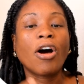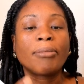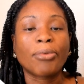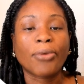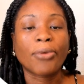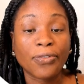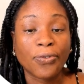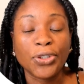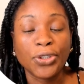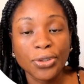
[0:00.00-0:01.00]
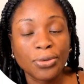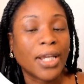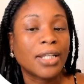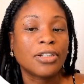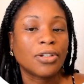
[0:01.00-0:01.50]
on brand for
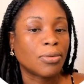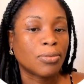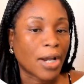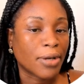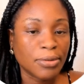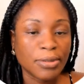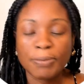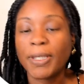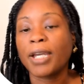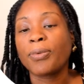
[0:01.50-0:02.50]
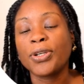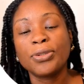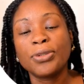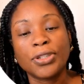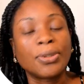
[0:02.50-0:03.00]
you and how you speak and what
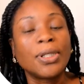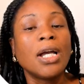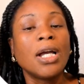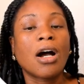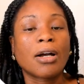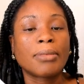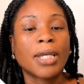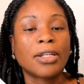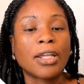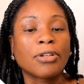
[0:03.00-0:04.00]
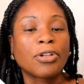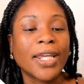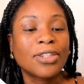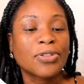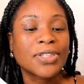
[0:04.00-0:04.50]
you do, and
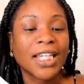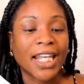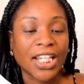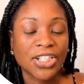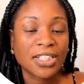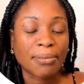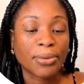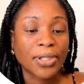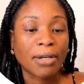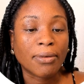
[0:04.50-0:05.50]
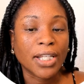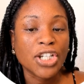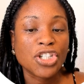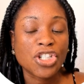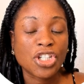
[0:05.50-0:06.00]
create those connections and build that
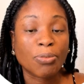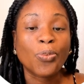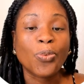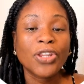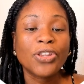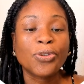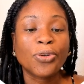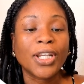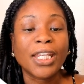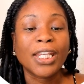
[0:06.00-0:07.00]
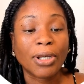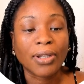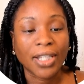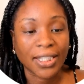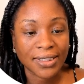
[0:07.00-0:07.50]
relationship with your
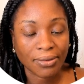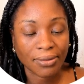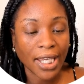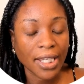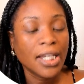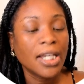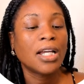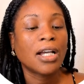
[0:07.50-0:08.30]
email list. Okay.